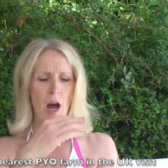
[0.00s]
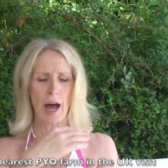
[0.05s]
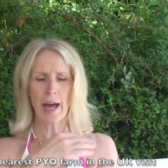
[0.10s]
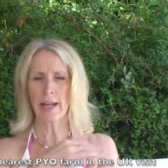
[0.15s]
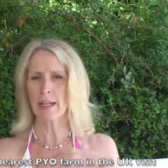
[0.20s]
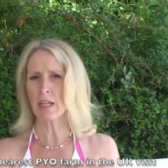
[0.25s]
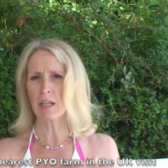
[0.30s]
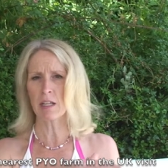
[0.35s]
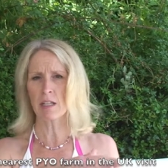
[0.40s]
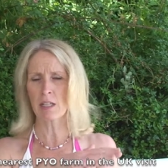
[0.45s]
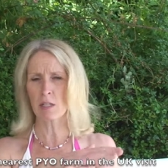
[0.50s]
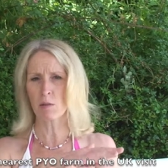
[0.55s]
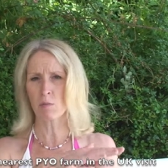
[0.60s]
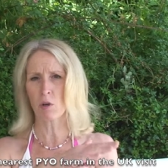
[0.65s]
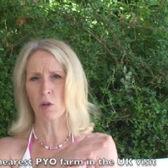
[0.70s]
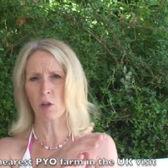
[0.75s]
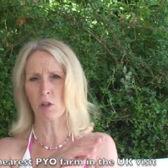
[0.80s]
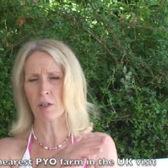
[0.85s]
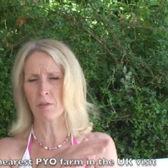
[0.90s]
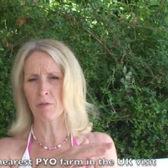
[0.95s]
add it in some
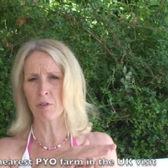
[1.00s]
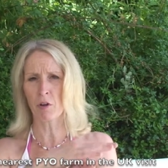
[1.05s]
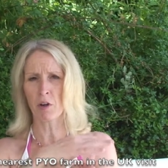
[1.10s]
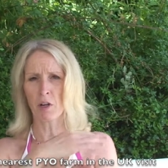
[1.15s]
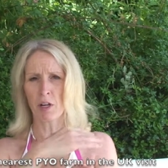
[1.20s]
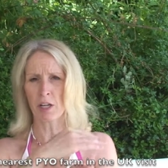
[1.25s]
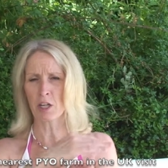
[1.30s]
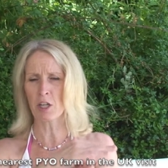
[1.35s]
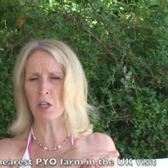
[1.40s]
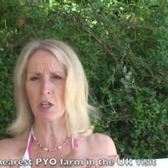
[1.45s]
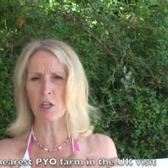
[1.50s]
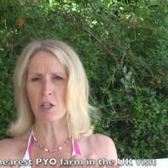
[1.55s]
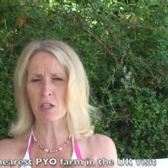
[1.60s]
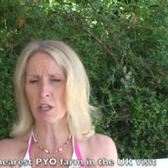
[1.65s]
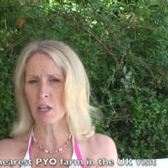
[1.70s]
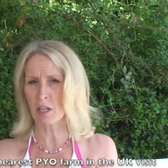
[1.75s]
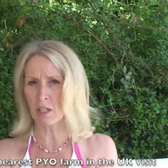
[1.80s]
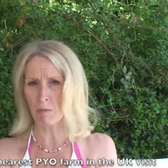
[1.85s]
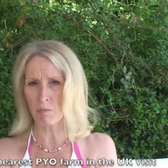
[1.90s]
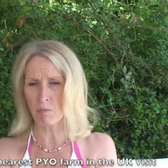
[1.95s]
olive oil and use
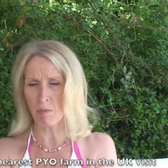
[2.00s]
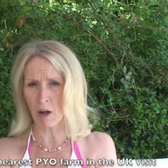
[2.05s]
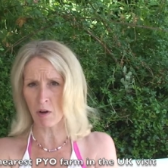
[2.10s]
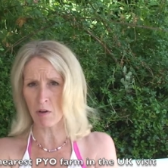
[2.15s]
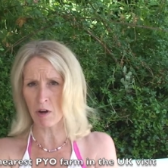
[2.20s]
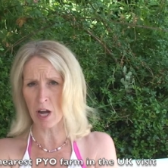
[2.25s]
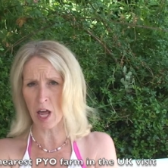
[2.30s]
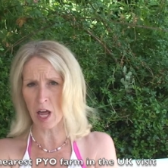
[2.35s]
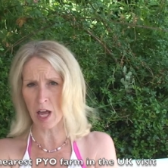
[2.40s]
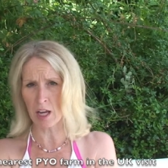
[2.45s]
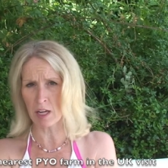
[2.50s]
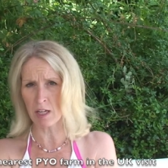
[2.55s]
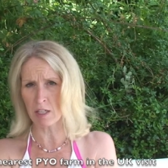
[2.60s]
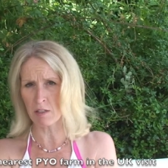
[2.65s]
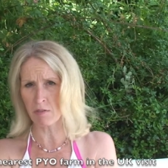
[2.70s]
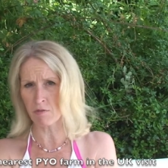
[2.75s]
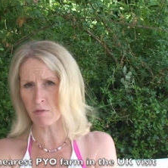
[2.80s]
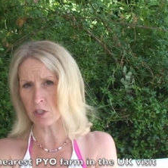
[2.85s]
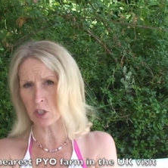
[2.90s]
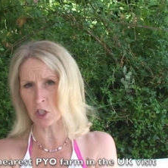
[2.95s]
it as a
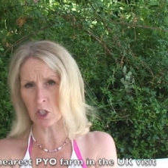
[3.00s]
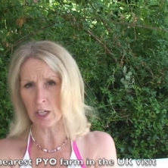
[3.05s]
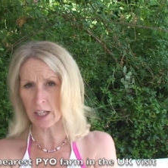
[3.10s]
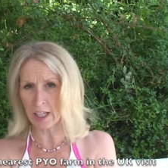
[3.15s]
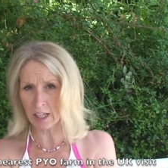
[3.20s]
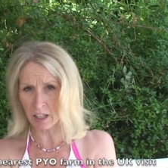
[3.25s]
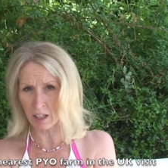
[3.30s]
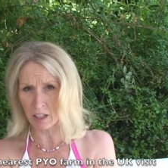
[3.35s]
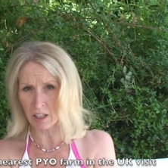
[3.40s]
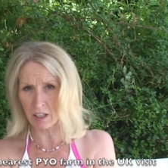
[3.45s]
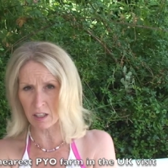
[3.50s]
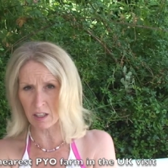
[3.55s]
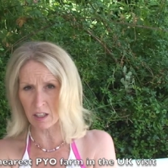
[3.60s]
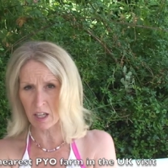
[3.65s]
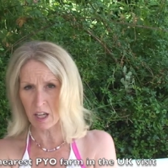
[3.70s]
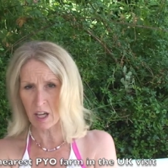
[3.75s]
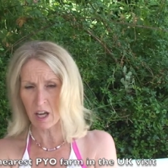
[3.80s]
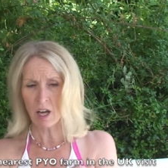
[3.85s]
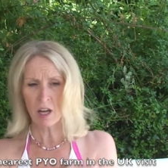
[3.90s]
marinade for chicken,